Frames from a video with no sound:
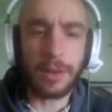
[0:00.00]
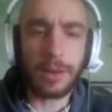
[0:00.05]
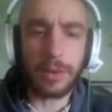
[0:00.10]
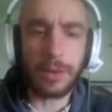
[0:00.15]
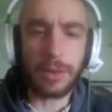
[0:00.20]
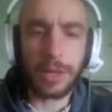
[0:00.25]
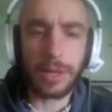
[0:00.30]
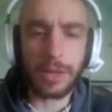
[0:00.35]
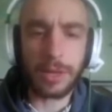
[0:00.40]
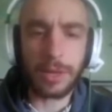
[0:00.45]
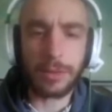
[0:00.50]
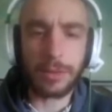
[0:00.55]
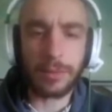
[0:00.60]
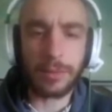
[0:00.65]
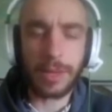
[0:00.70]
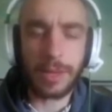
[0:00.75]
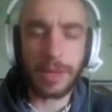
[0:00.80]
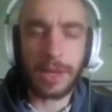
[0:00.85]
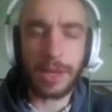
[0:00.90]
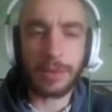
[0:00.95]
All I could
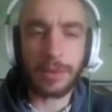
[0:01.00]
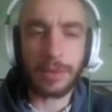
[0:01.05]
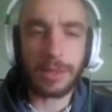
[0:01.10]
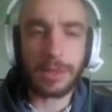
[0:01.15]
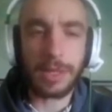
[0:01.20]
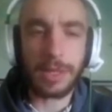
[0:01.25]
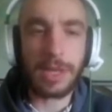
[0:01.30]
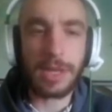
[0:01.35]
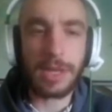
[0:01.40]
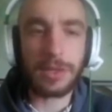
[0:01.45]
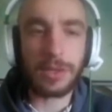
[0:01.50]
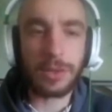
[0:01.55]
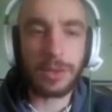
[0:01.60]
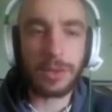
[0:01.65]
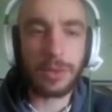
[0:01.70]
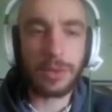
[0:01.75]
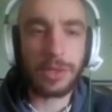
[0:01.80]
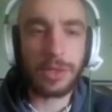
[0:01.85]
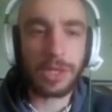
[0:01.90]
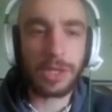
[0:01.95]
make out was, need
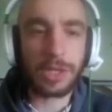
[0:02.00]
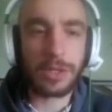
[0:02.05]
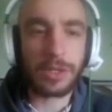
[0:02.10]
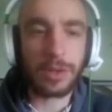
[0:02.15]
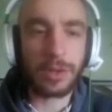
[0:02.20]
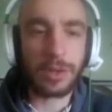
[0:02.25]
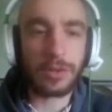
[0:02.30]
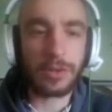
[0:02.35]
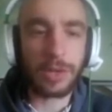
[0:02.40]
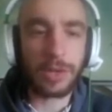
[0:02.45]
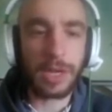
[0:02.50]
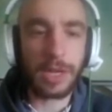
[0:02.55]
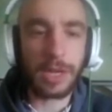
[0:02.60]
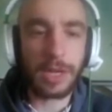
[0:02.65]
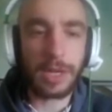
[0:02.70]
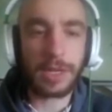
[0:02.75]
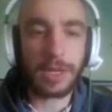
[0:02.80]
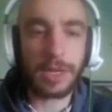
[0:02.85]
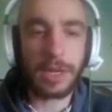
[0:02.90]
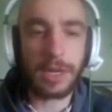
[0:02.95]
to, just don't,
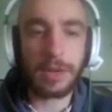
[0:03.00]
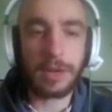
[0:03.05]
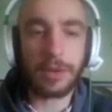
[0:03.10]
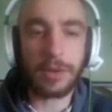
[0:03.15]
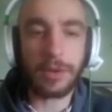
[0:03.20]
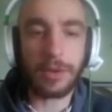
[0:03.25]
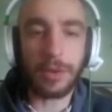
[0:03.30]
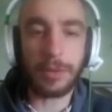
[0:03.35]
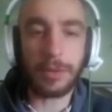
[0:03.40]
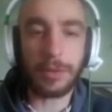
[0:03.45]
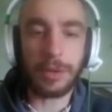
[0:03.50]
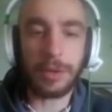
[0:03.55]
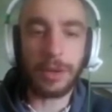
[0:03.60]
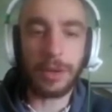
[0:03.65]
drinking, need, Norman.